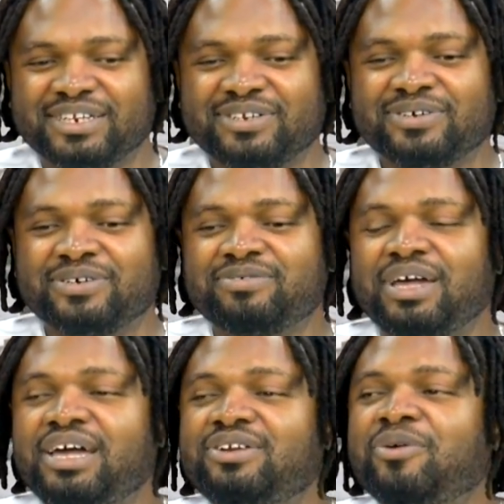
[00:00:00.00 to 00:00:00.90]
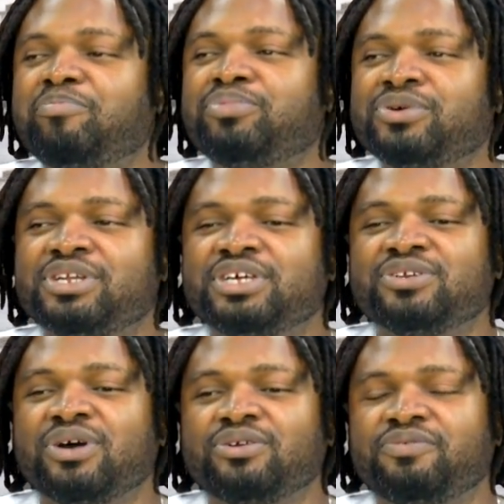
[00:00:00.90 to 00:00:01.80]
No, I'm not bully.
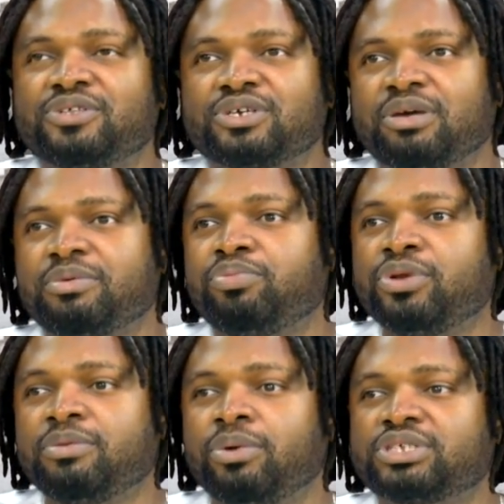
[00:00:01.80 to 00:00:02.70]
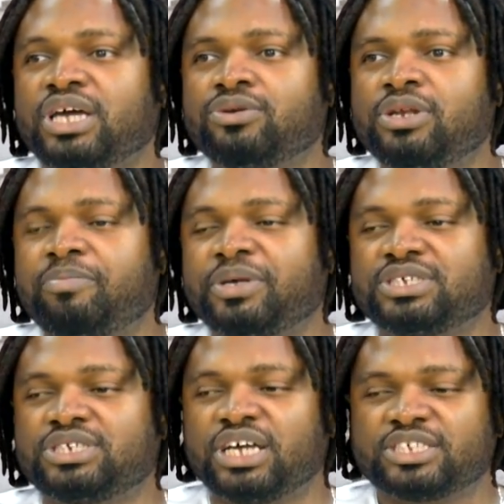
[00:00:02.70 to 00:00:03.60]
No, I know people say be bully, but I know that
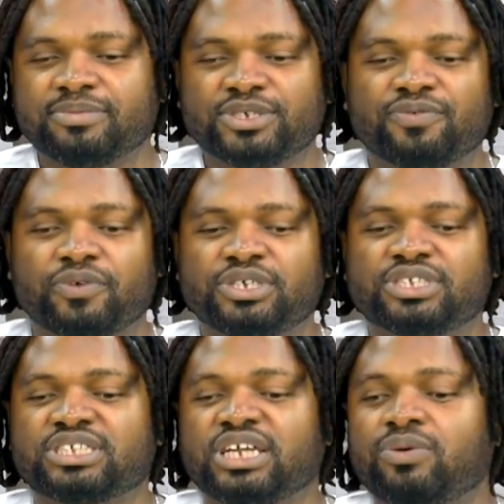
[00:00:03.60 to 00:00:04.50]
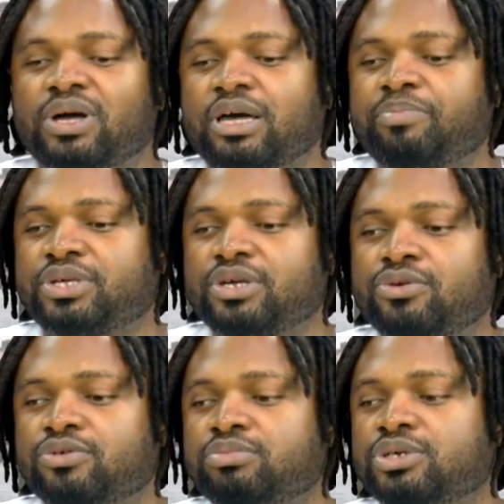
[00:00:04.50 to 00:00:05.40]
person chance me. So for instance, I they walk up, can
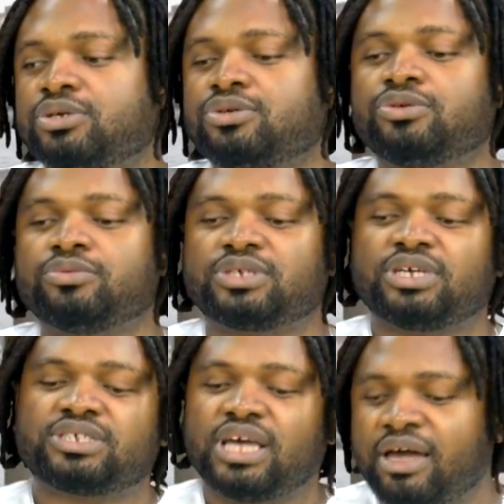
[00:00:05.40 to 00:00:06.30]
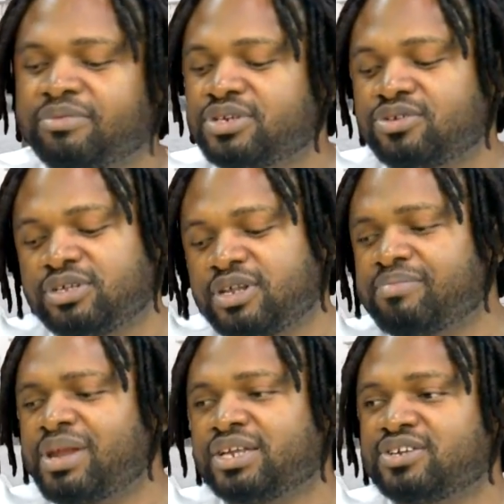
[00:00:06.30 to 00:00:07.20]
look me. You know, say, see how I mean, they
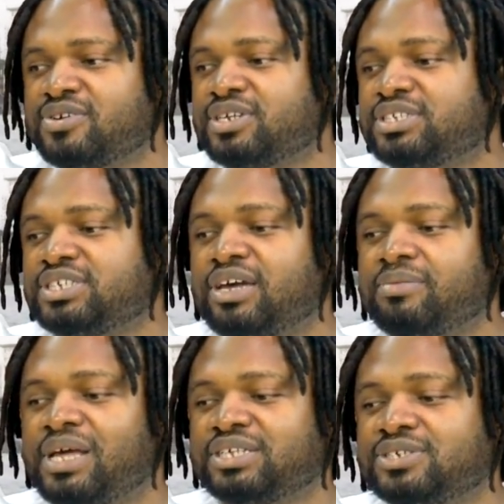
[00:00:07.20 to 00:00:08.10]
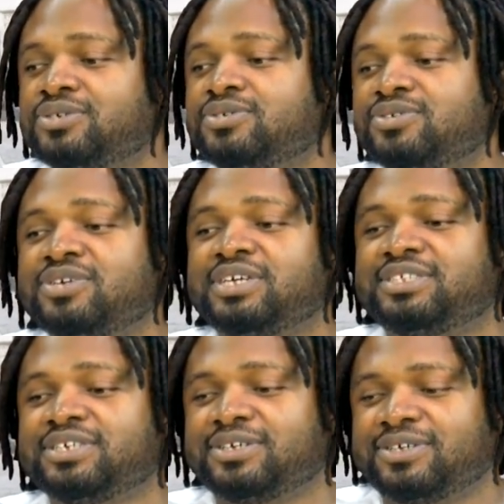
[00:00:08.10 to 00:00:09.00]
blind. You know they see. I be see you. You know they
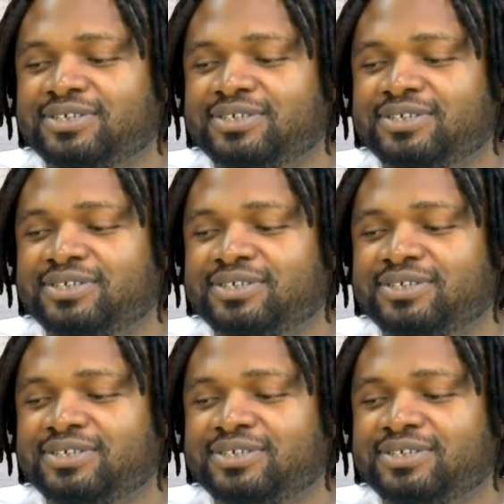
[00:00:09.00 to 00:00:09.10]
think.